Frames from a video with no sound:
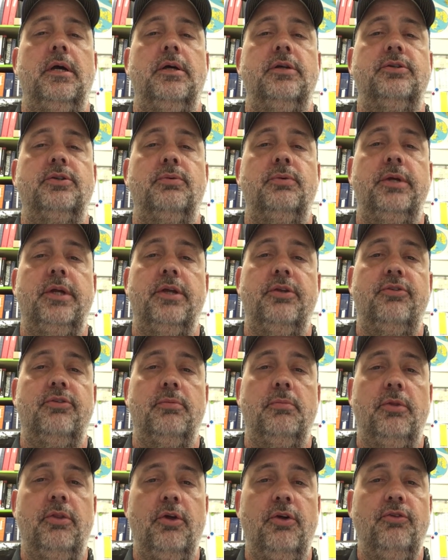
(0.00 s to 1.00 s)
So we get
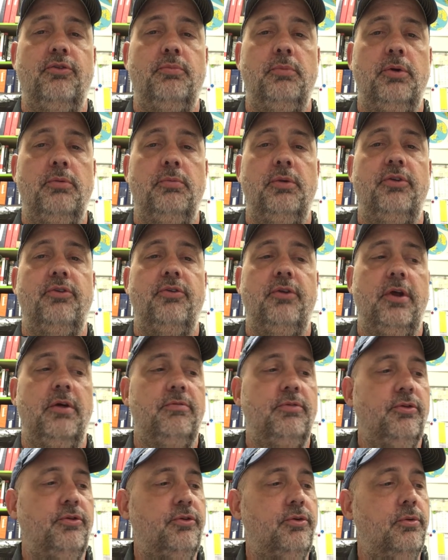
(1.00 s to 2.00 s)
some of those movements and
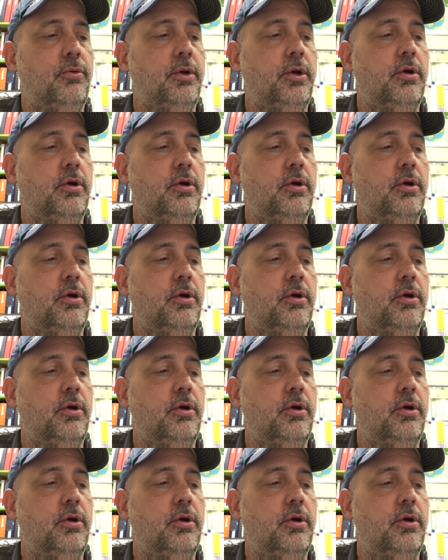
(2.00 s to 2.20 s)
efforts going